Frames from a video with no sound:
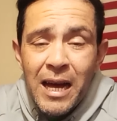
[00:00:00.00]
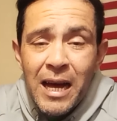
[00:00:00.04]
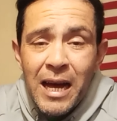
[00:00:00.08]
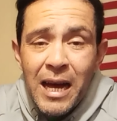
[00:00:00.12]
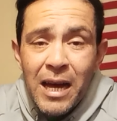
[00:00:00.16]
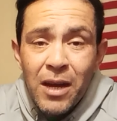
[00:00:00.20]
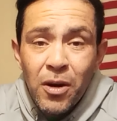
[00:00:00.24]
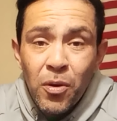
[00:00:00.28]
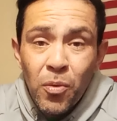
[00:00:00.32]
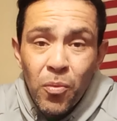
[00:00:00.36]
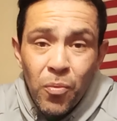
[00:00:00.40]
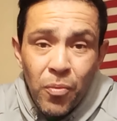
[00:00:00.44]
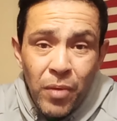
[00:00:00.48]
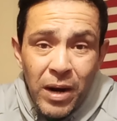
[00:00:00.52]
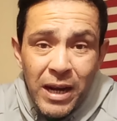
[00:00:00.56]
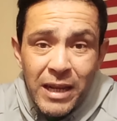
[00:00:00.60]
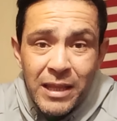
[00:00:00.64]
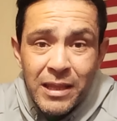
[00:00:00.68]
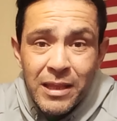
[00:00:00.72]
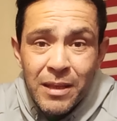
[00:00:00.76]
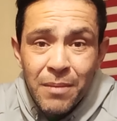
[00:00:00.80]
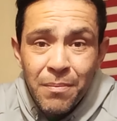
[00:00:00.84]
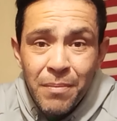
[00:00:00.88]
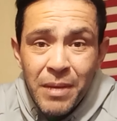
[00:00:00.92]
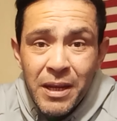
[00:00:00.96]
I don't write
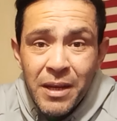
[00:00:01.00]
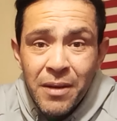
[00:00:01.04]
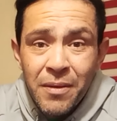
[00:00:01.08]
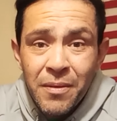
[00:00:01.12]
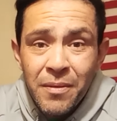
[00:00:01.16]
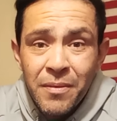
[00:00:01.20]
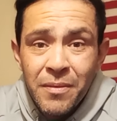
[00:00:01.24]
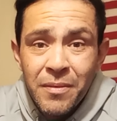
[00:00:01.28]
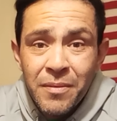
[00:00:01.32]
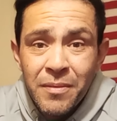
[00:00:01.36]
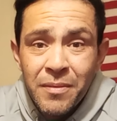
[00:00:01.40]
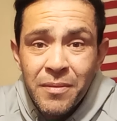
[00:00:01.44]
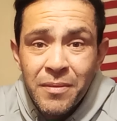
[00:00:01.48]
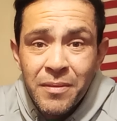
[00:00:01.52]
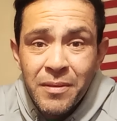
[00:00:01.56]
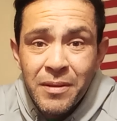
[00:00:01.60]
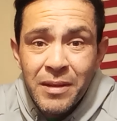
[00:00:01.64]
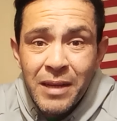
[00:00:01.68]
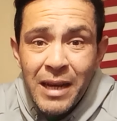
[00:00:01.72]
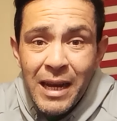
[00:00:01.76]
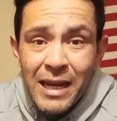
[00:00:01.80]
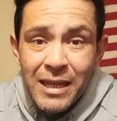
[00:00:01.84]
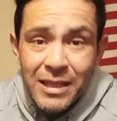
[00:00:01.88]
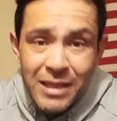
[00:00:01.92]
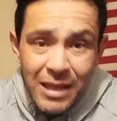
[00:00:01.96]
the mail,
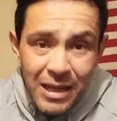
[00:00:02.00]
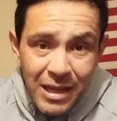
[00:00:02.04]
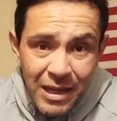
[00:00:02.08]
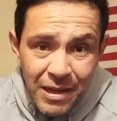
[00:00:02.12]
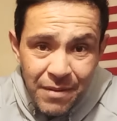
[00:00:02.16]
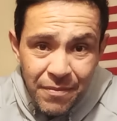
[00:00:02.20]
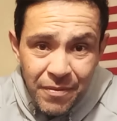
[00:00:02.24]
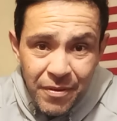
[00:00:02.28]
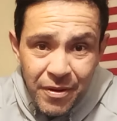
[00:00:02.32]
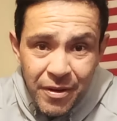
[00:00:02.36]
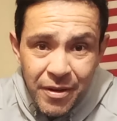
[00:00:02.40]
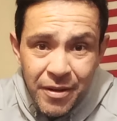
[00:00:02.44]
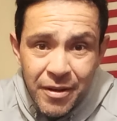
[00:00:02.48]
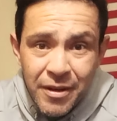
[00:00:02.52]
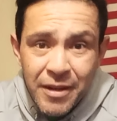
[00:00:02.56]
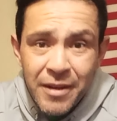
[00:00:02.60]
I deliver.